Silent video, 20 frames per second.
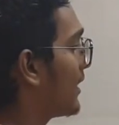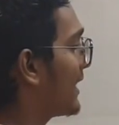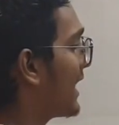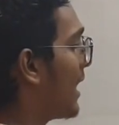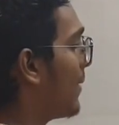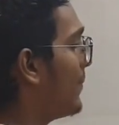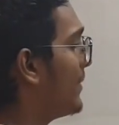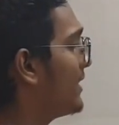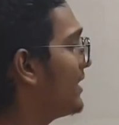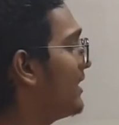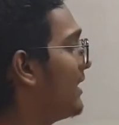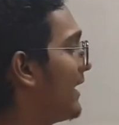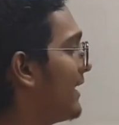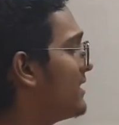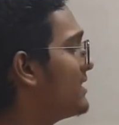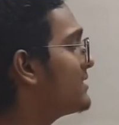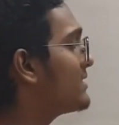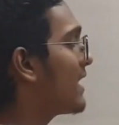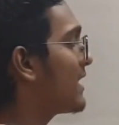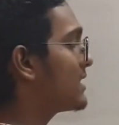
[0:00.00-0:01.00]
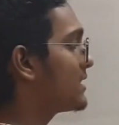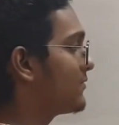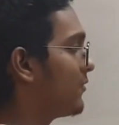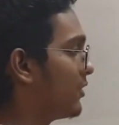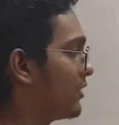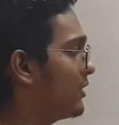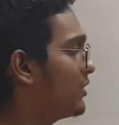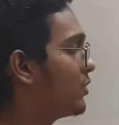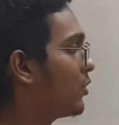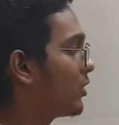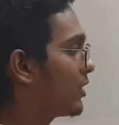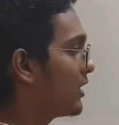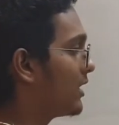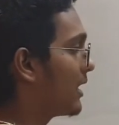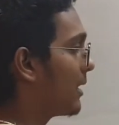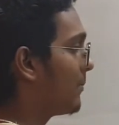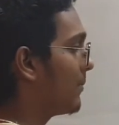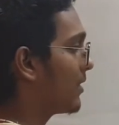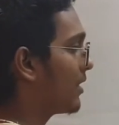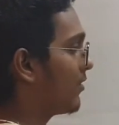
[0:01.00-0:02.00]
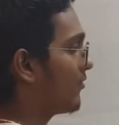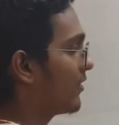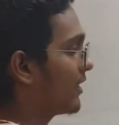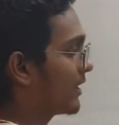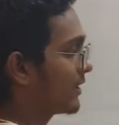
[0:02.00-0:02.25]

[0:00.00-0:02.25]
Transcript: Capital N stands for the total number of